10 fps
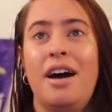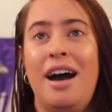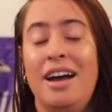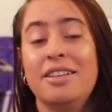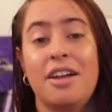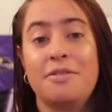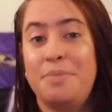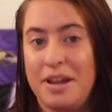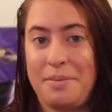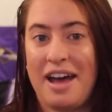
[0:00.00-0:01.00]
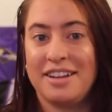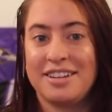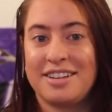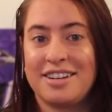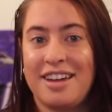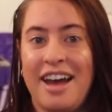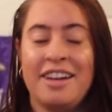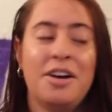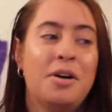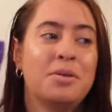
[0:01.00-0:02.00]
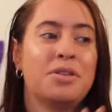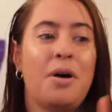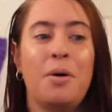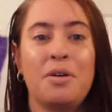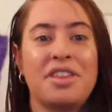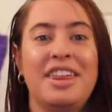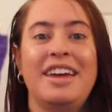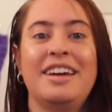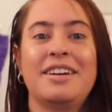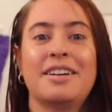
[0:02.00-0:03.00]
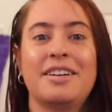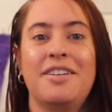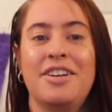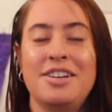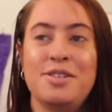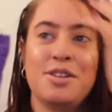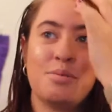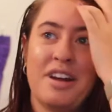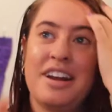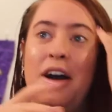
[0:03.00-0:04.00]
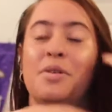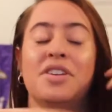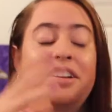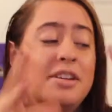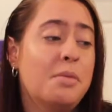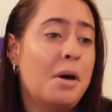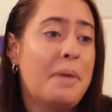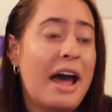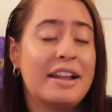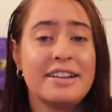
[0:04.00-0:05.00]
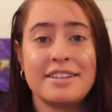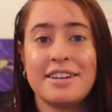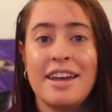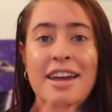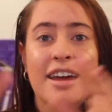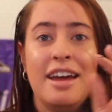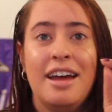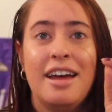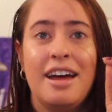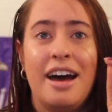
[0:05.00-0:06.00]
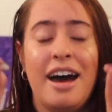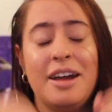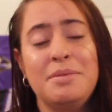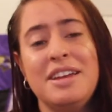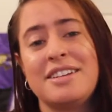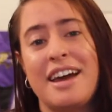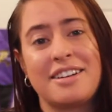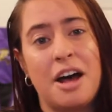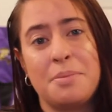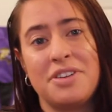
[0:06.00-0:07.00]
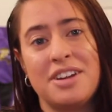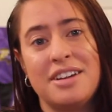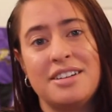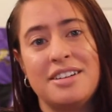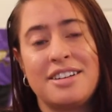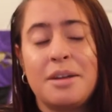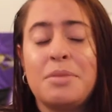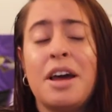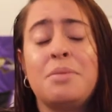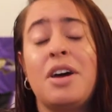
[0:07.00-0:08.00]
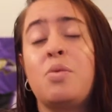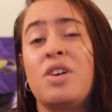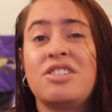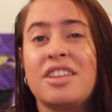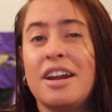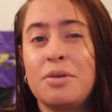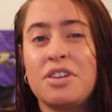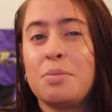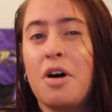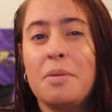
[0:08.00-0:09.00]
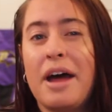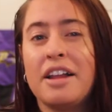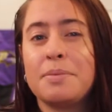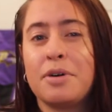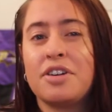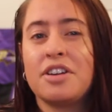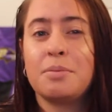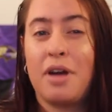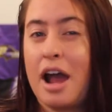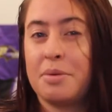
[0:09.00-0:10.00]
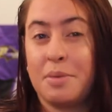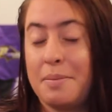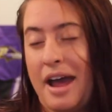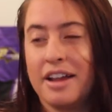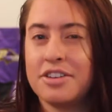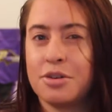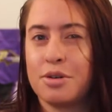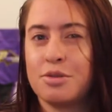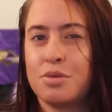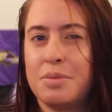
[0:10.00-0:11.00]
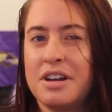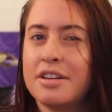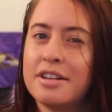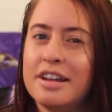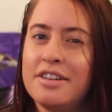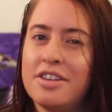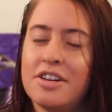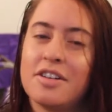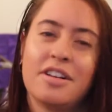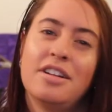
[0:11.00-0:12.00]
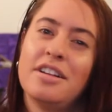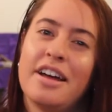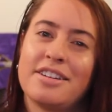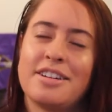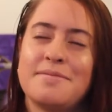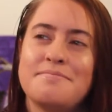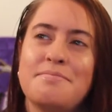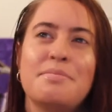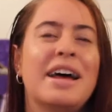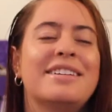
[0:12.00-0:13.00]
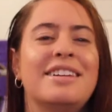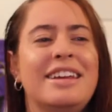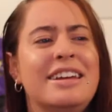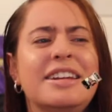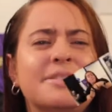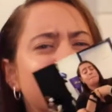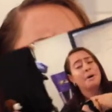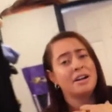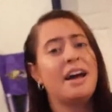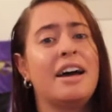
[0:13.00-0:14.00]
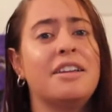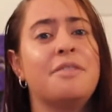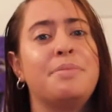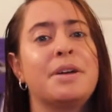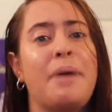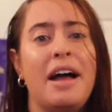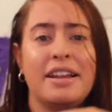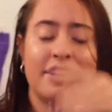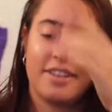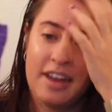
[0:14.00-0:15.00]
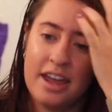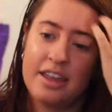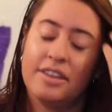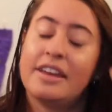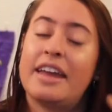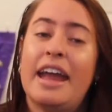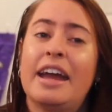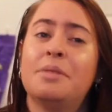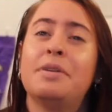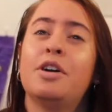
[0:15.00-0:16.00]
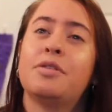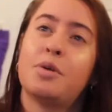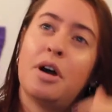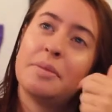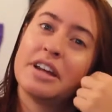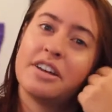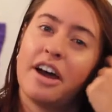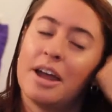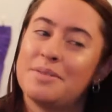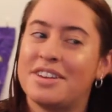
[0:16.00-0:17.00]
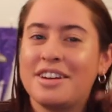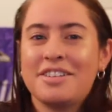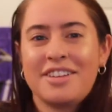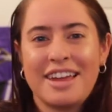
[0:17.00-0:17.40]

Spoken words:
I love big palettes. I know the whole thing on YouTube right now is like, small palettes. I'm the exact opposite. Sometimes I wish that I was a small palette person. Perhaps my palette storage would be a little easier and a little less messy, but I love big palettes. They can be overwhelming at times, and there's